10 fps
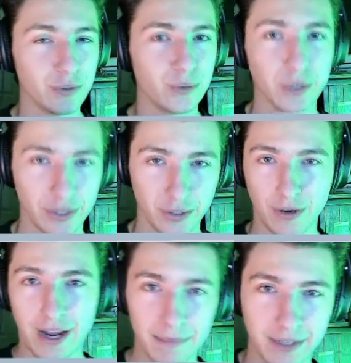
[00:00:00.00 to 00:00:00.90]
with
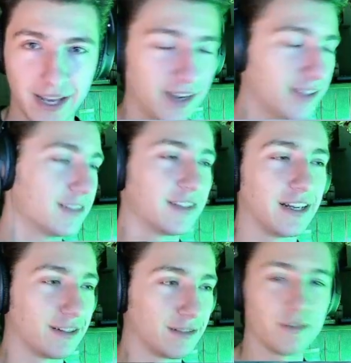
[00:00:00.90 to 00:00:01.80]
cram cannons,
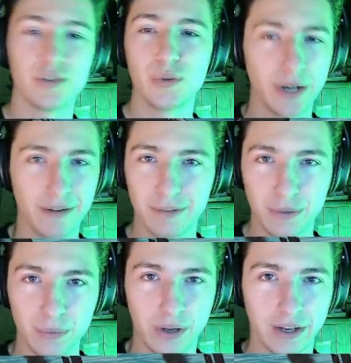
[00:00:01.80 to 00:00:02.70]
like, do whatever
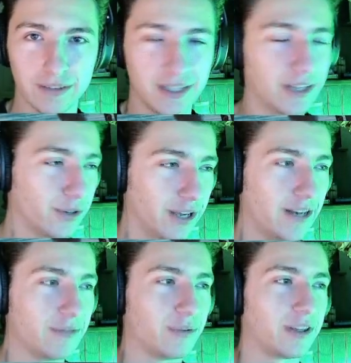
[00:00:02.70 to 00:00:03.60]
you want. Get
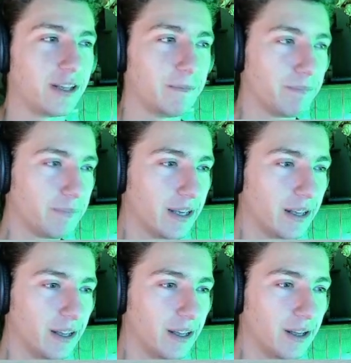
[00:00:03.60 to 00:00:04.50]
creative with it.
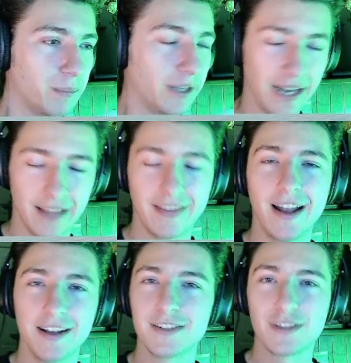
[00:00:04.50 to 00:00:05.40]
But yeah,
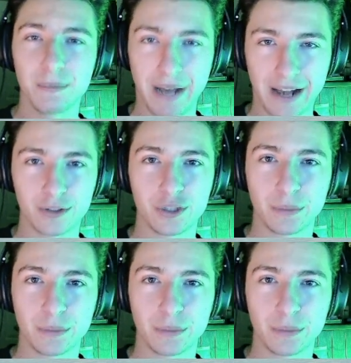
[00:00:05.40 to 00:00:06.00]
that is the battleship